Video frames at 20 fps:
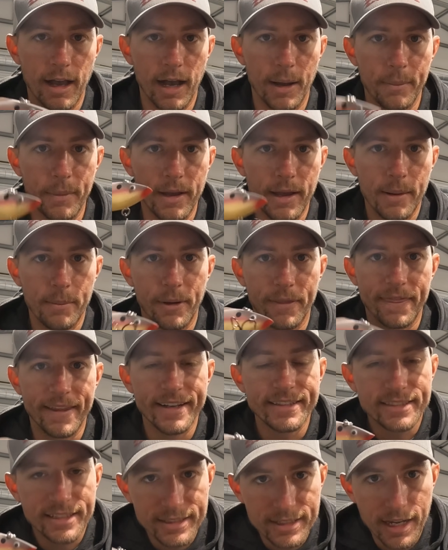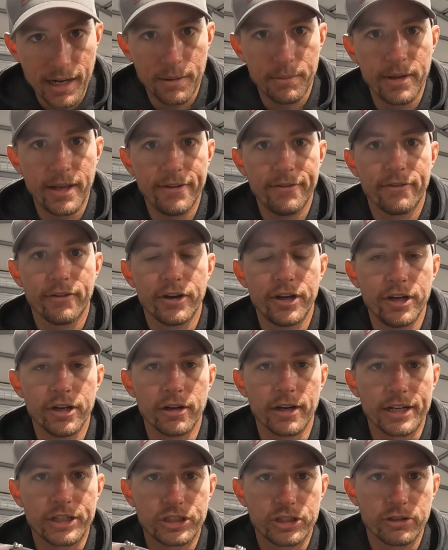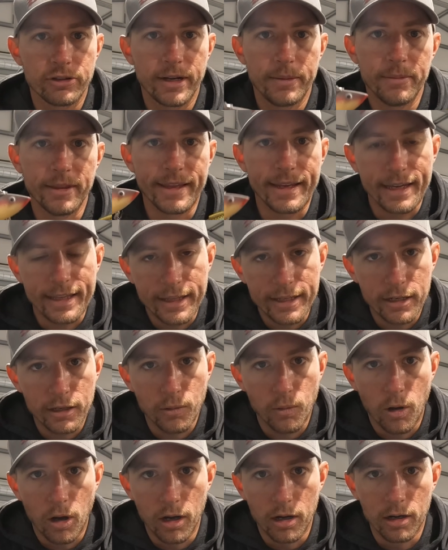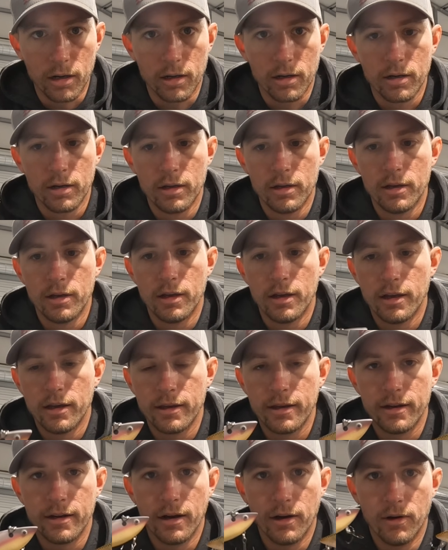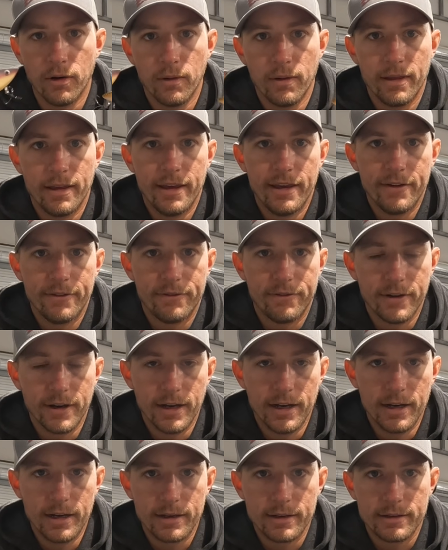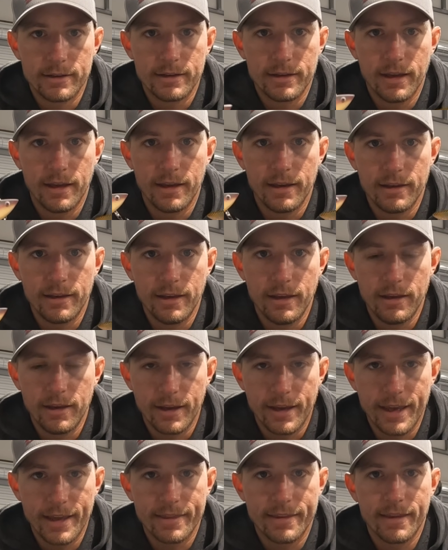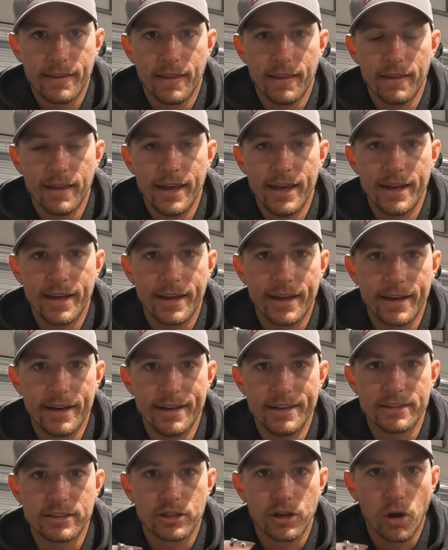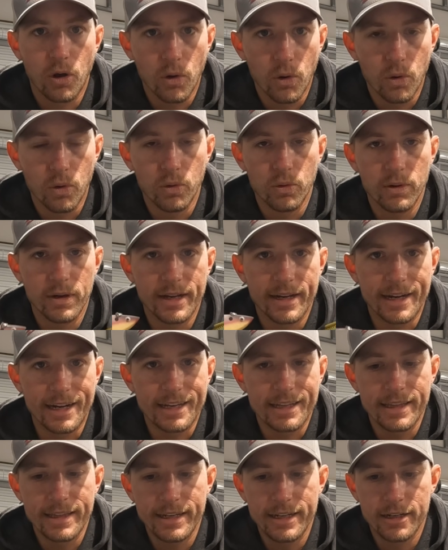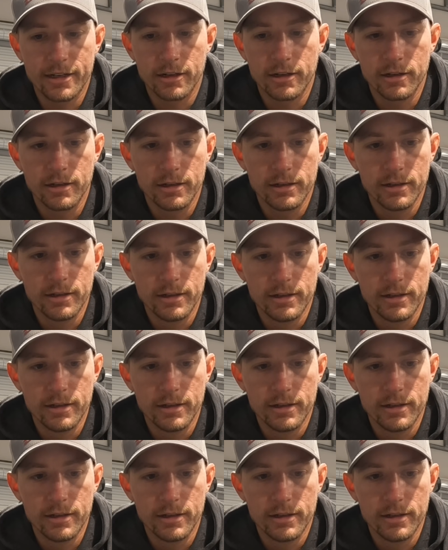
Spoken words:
But this is gonna be for your extremely clear water. You know, if you get to the lake and it's cold and clear,